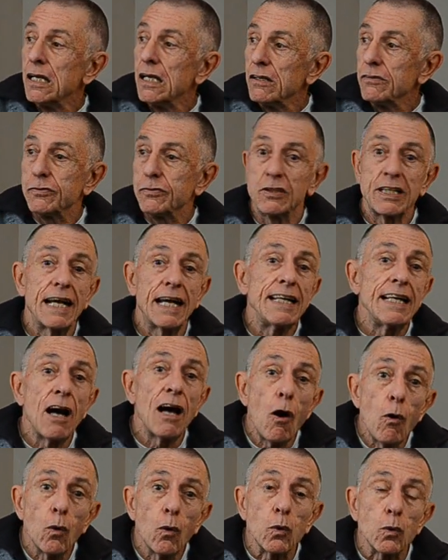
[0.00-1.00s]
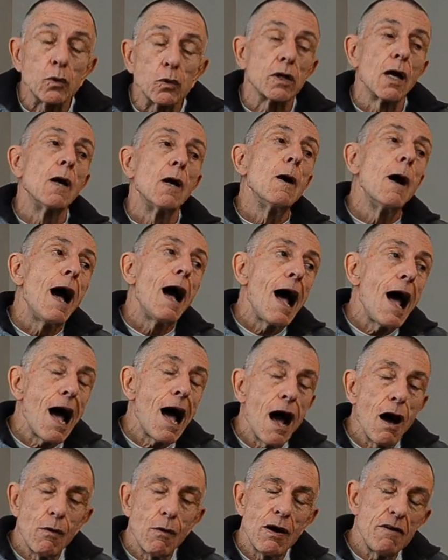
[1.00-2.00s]
for getting old.
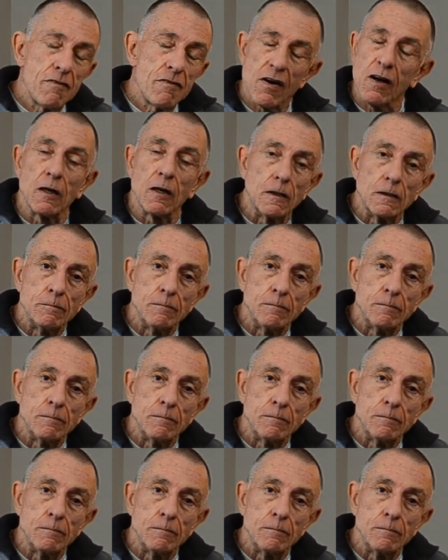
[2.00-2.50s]
However,